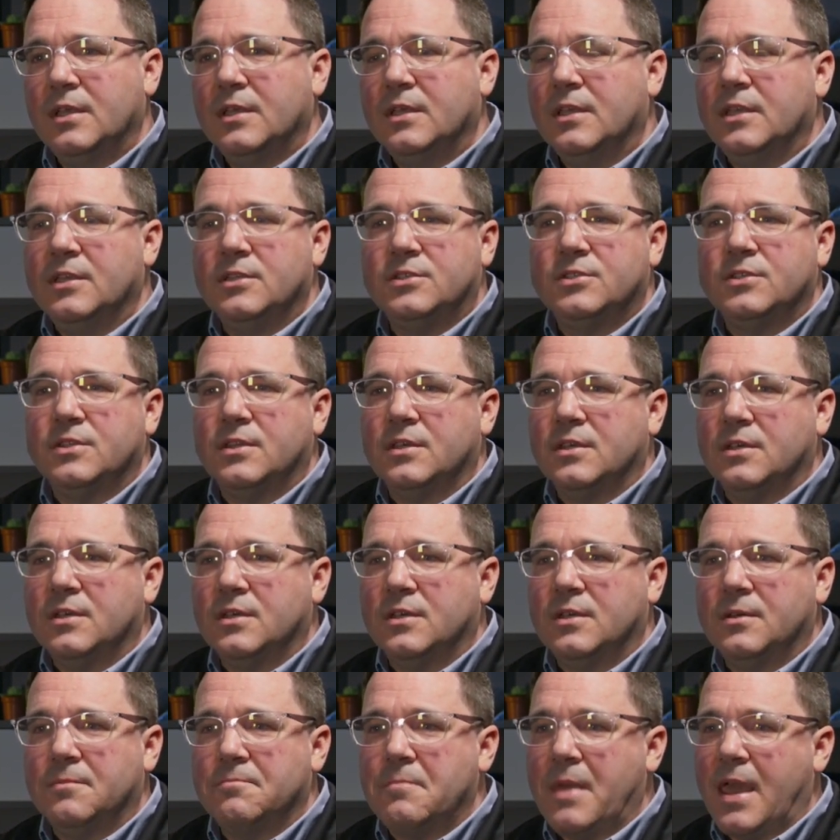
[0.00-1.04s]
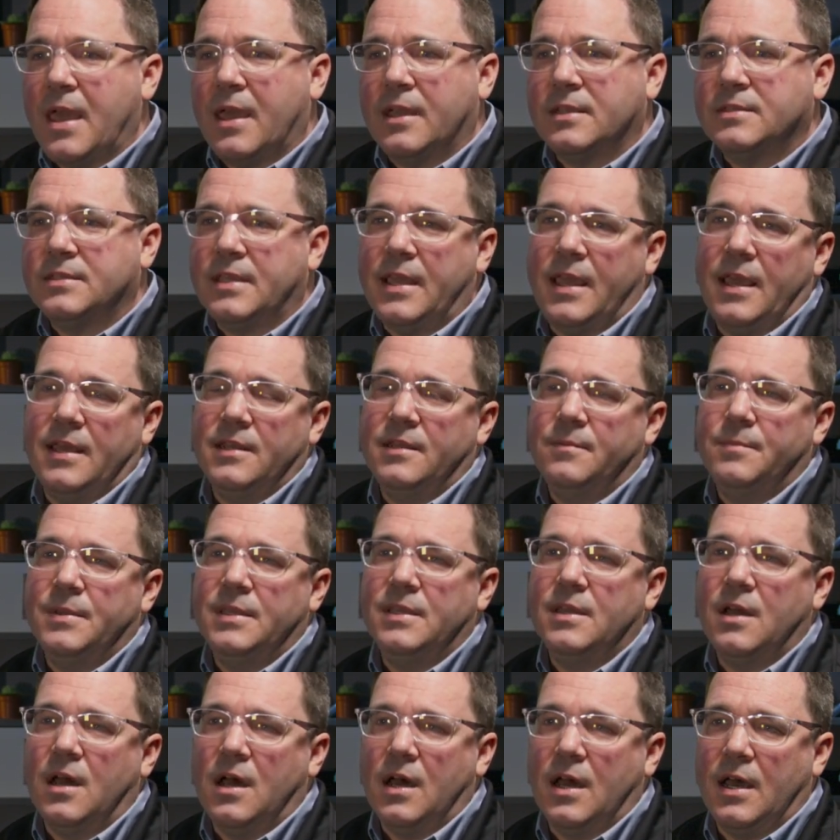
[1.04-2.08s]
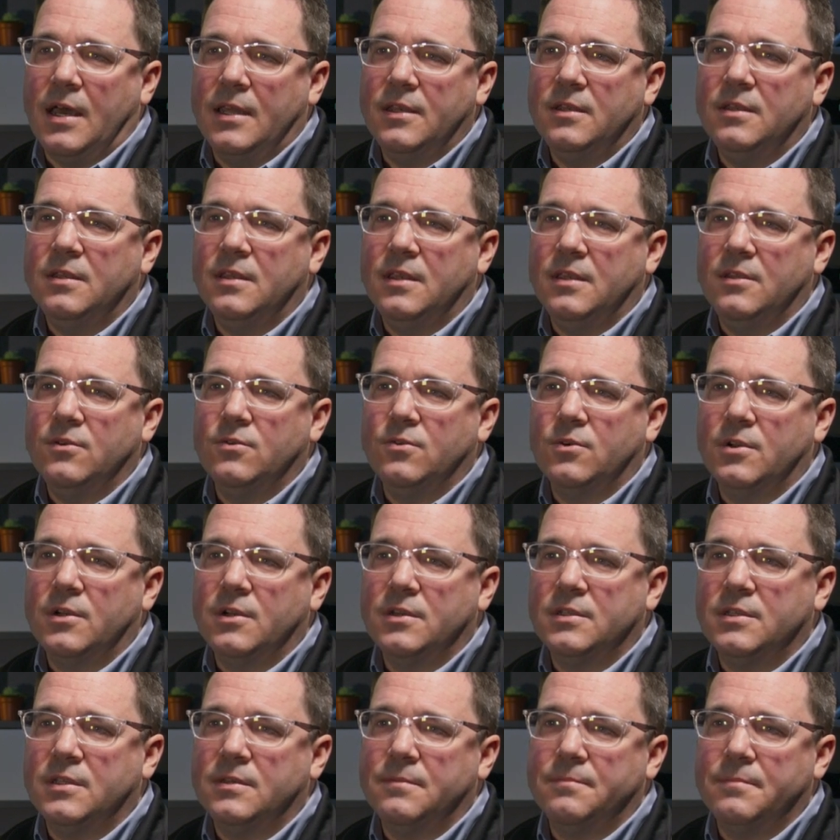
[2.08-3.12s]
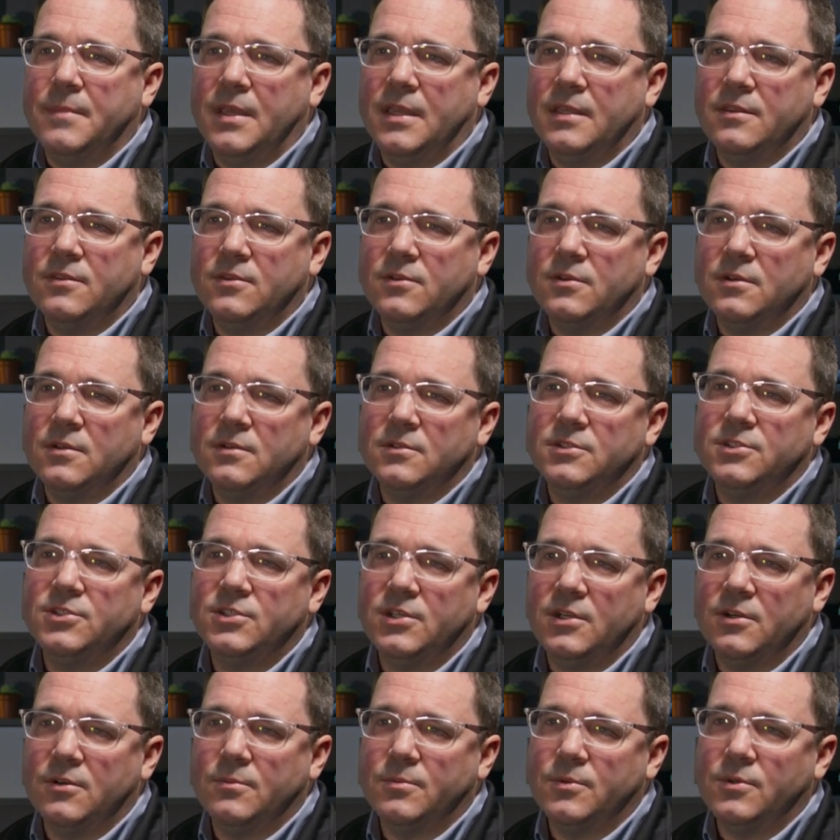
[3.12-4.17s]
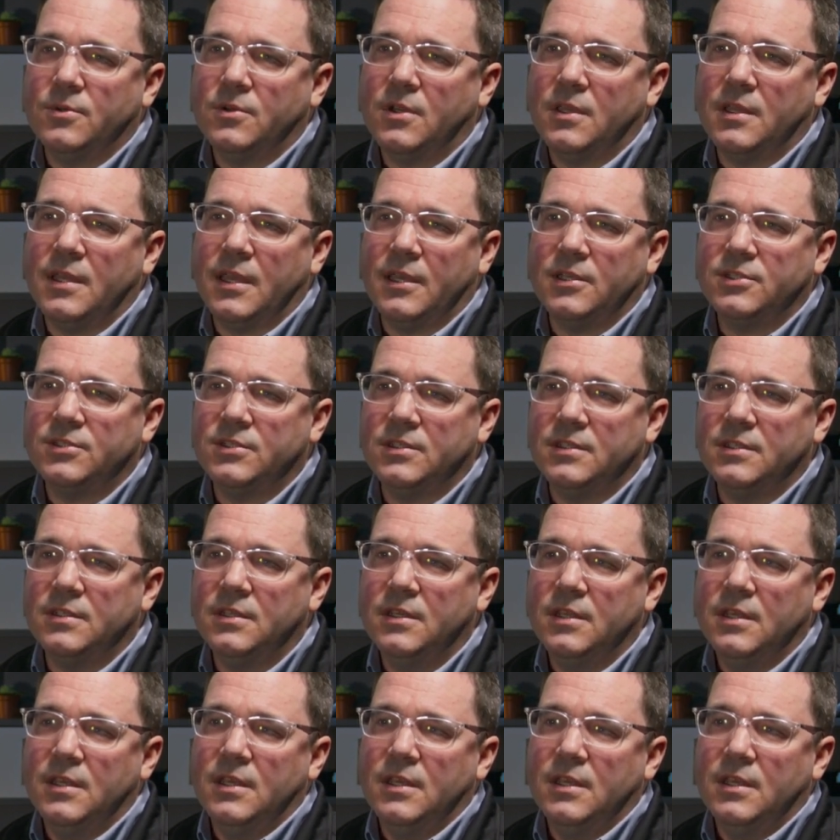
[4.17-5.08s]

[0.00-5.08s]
each of the Macs had to be on in order to make their shareable connection.